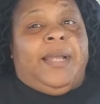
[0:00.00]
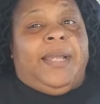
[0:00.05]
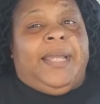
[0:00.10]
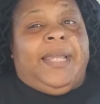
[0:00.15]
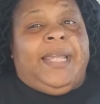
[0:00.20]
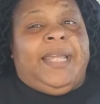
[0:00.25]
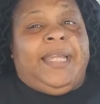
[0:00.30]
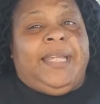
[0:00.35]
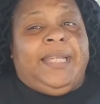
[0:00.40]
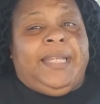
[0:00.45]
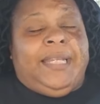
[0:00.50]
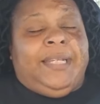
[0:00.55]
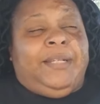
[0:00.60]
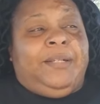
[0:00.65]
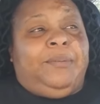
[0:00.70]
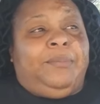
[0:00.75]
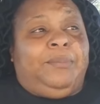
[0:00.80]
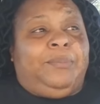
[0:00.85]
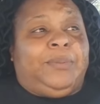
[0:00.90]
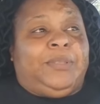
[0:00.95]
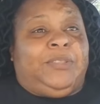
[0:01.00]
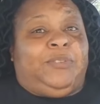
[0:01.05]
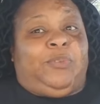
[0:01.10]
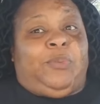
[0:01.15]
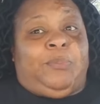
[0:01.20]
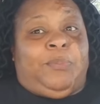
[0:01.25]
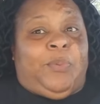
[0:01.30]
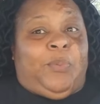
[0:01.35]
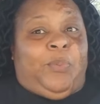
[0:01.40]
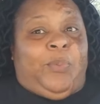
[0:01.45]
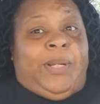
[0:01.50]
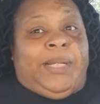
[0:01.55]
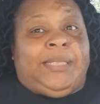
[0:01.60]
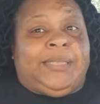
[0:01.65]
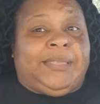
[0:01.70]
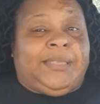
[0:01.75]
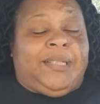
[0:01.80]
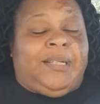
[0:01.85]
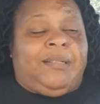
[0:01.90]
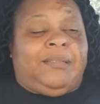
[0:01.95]
he was from the
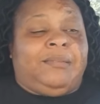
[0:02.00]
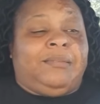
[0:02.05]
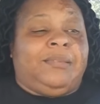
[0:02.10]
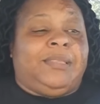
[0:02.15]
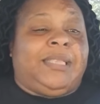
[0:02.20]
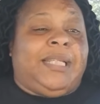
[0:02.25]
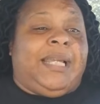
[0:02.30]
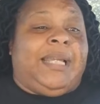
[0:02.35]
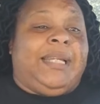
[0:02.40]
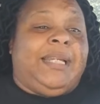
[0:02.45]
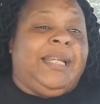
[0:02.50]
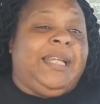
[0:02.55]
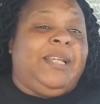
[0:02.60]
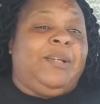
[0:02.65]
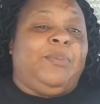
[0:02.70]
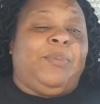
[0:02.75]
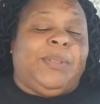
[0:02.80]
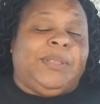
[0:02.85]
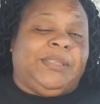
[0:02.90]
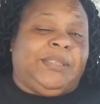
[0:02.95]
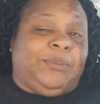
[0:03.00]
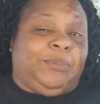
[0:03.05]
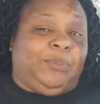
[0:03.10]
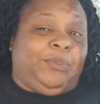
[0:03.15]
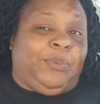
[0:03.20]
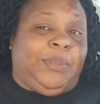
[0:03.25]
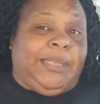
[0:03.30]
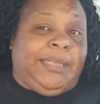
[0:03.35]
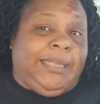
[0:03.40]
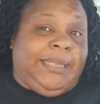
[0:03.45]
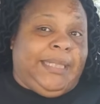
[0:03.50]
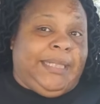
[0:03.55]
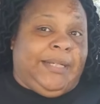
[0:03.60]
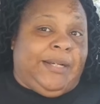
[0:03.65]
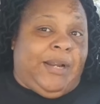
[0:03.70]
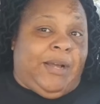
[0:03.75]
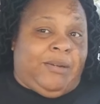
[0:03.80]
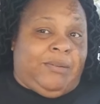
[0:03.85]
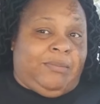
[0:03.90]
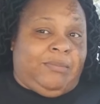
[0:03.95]
West Coast and he wasn't really
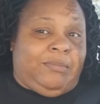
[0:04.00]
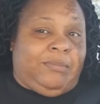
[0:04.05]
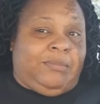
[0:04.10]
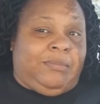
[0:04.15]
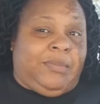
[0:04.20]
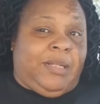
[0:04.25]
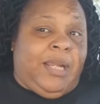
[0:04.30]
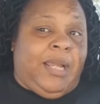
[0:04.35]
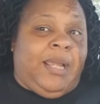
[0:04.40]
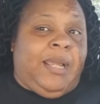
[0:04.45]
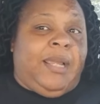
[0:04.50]
known